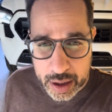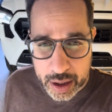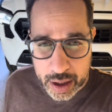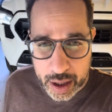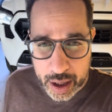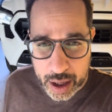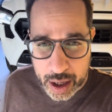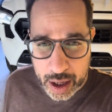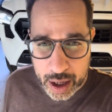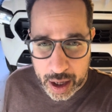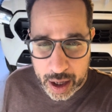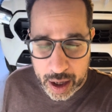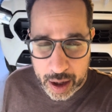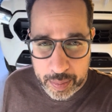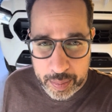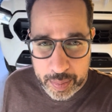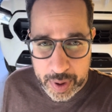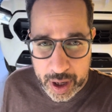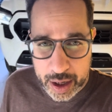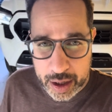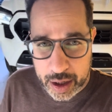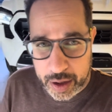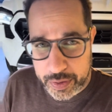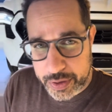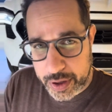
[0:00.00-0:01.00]

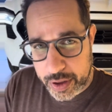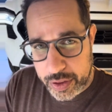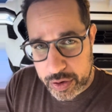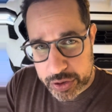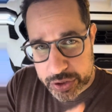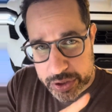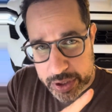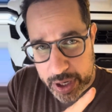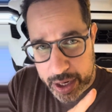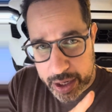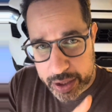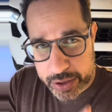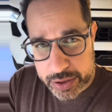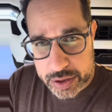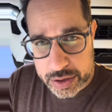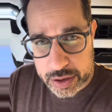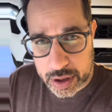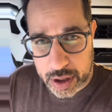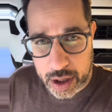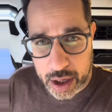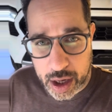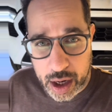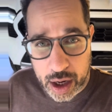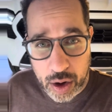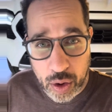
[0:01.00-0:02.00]
And on the other side, it's
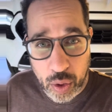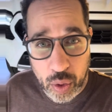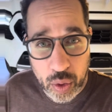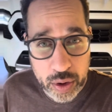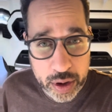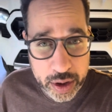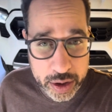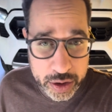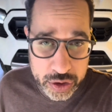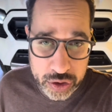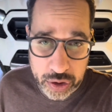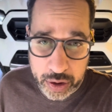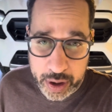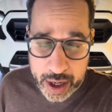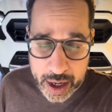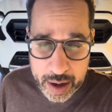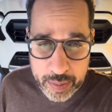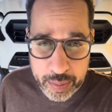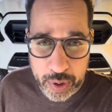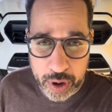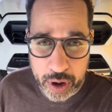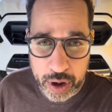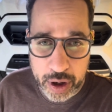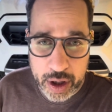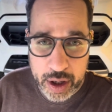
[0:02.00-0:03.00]
orange or
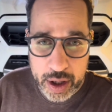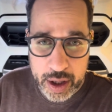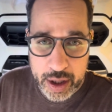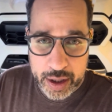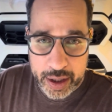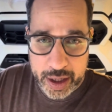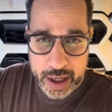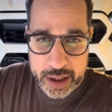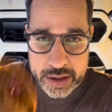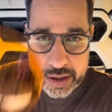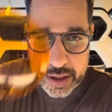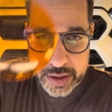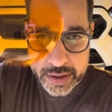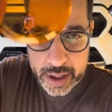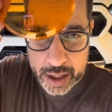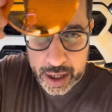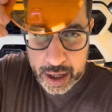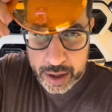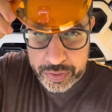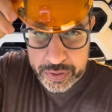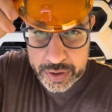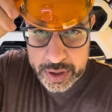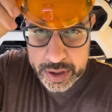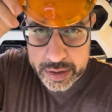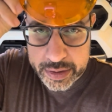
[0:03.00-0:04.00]
amber. That's because I
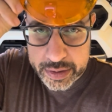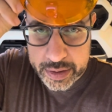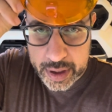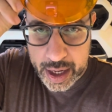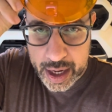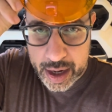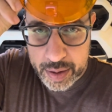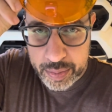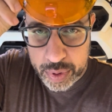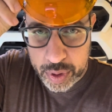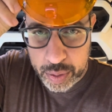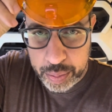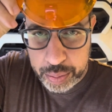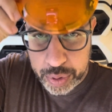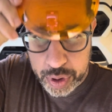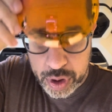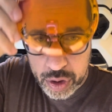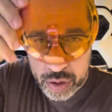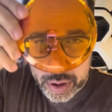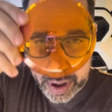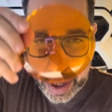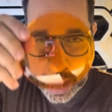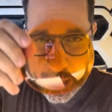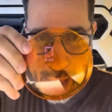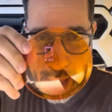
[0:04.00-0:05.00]
got these Amber
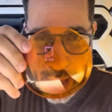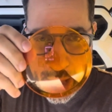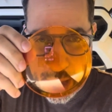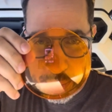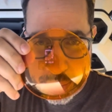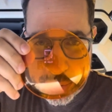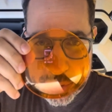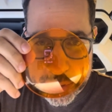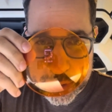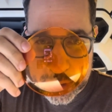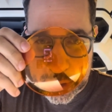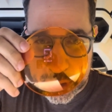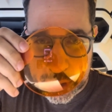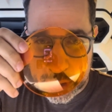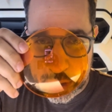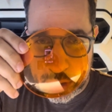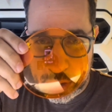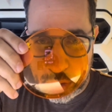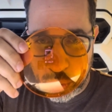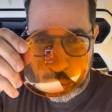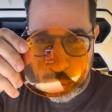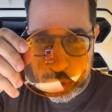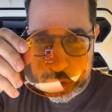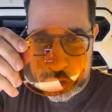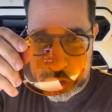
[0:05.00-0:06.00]
Pro caps,
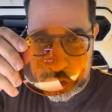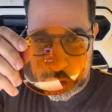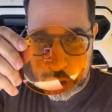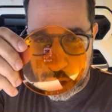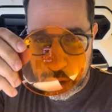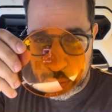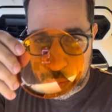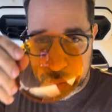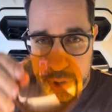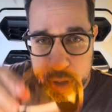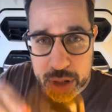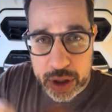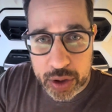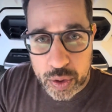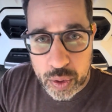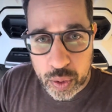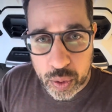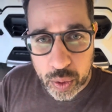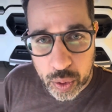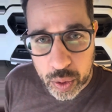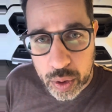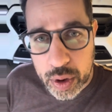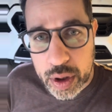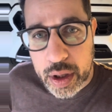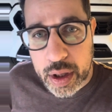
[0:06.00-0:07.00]
which are pretty
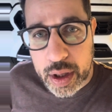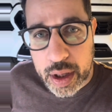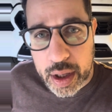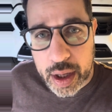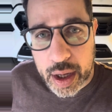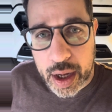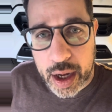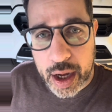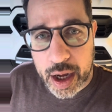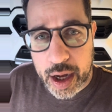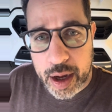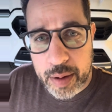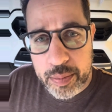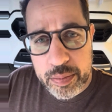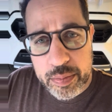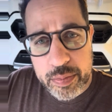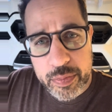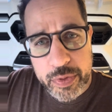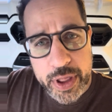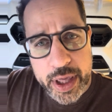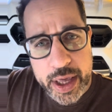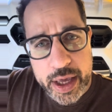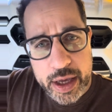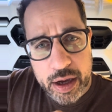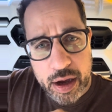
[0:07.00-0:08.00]
cool.
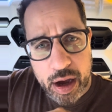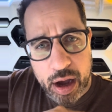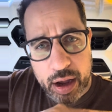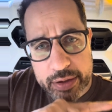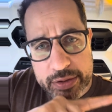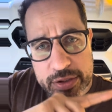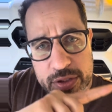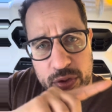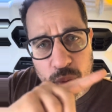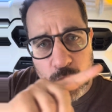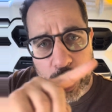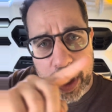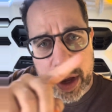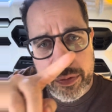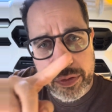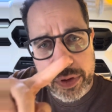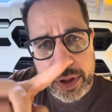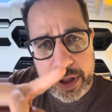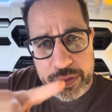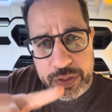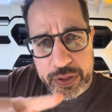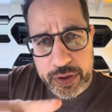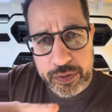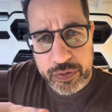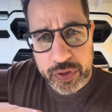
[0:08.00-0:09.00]
They cause the
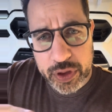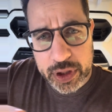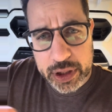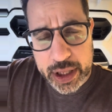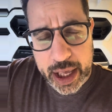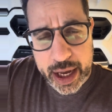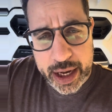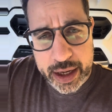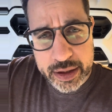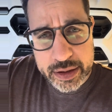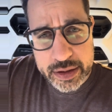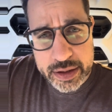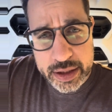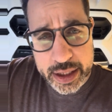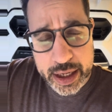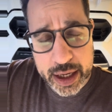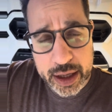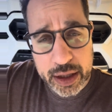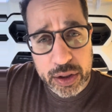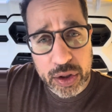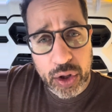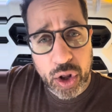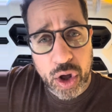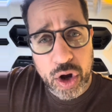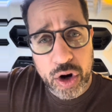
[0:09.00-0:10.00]
wavelength of the light to
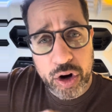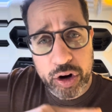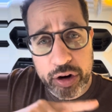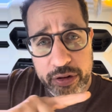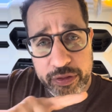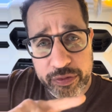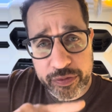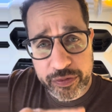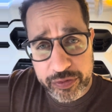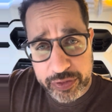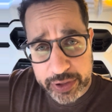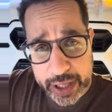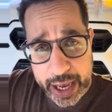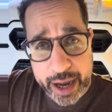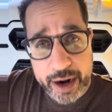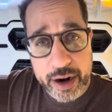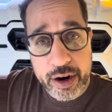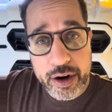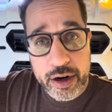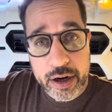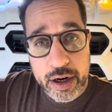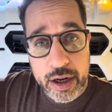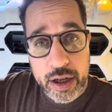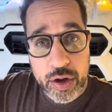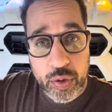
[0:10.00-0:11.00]
get longer and
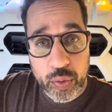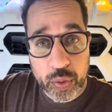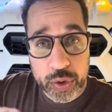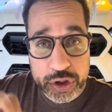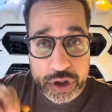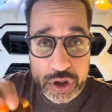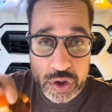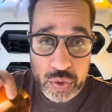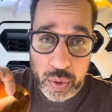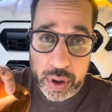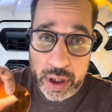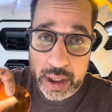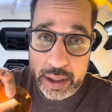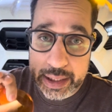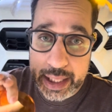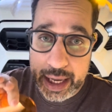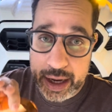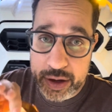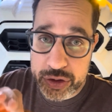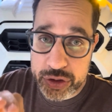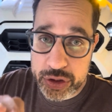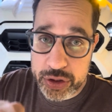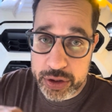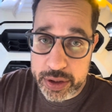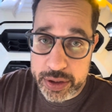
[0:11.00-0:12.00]
flatter, which is what
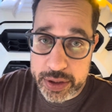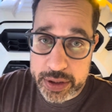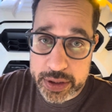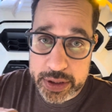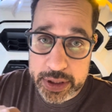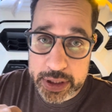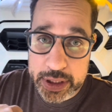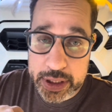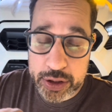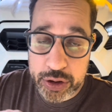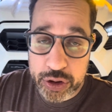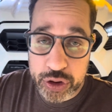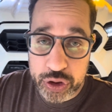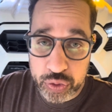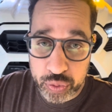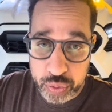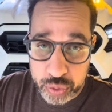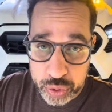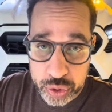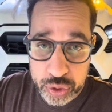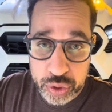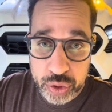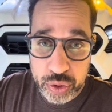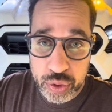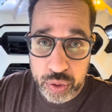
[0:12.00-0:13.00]
allows you to see
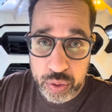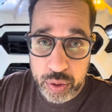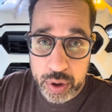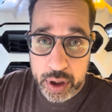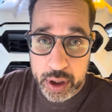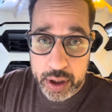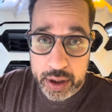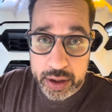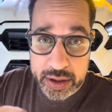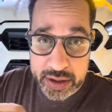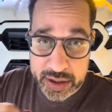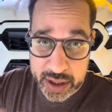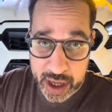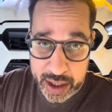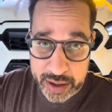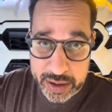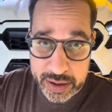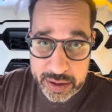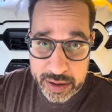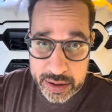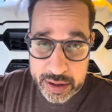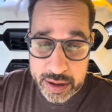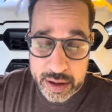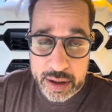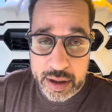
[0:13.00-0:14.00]
through
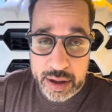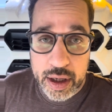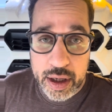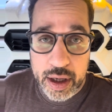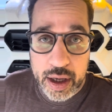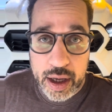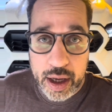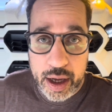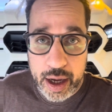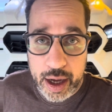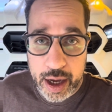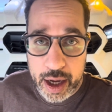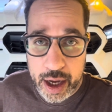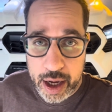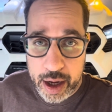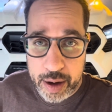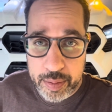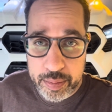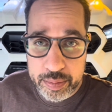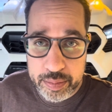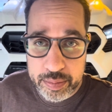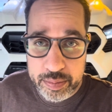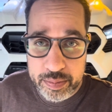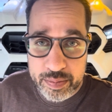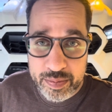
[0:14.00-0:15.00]
dust.
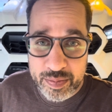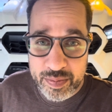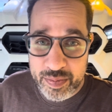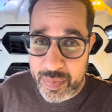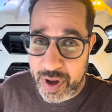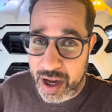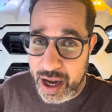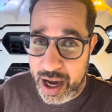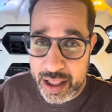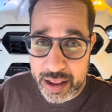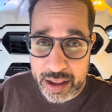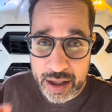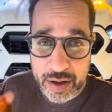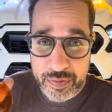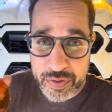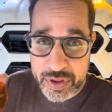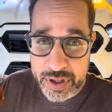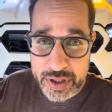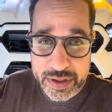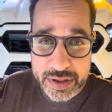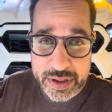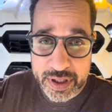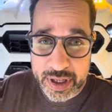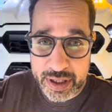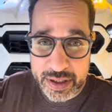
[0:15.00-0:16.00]
I love
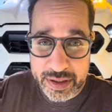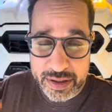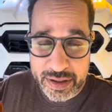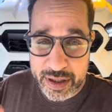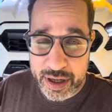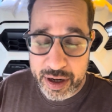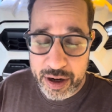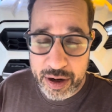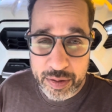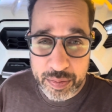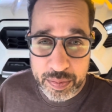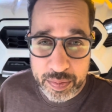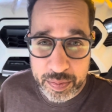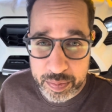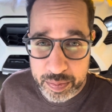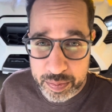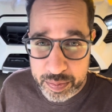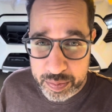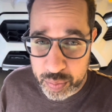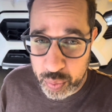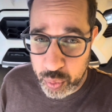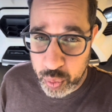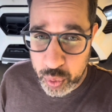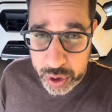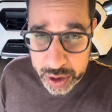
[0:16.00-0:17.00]
these things. They're
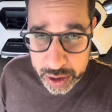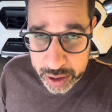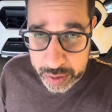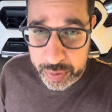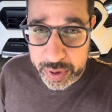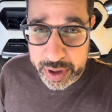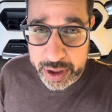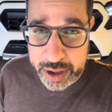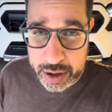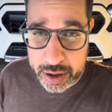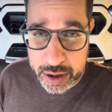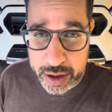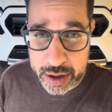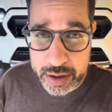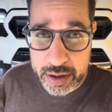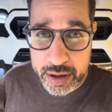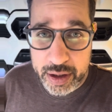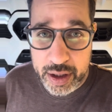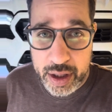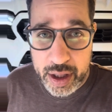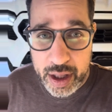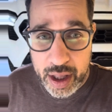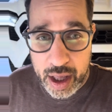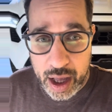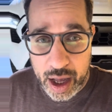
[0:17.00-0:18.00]
really, really good.
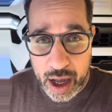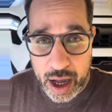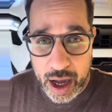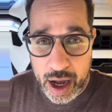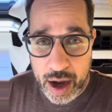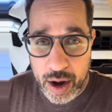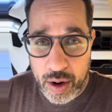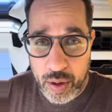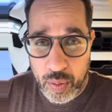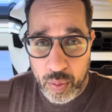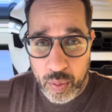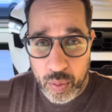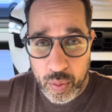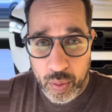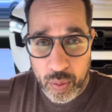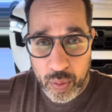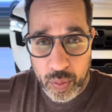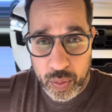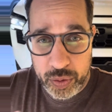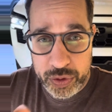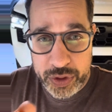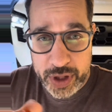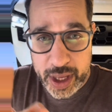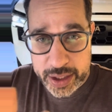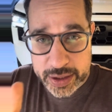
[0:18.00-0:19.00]

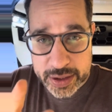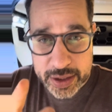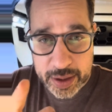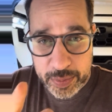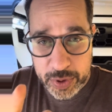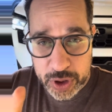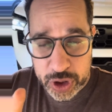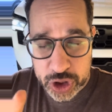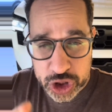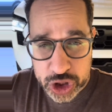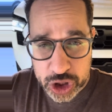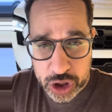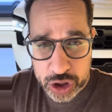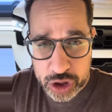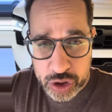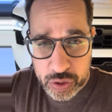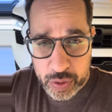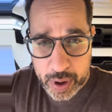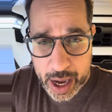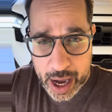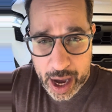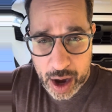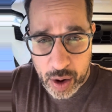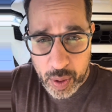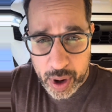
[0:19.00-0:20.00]
Next, I'm going to show you
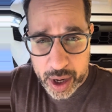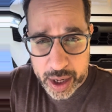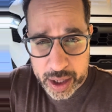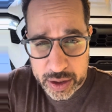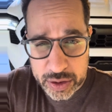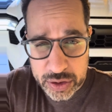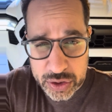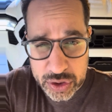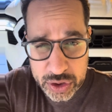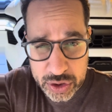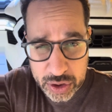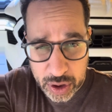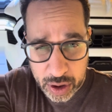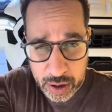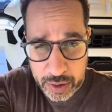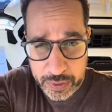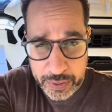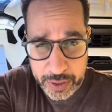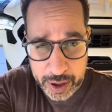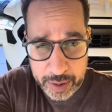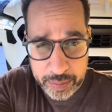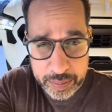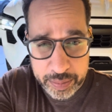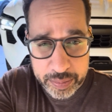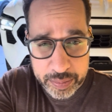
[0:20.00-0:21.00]
how I installed
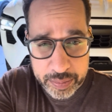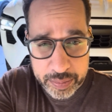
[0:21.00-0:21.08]
them.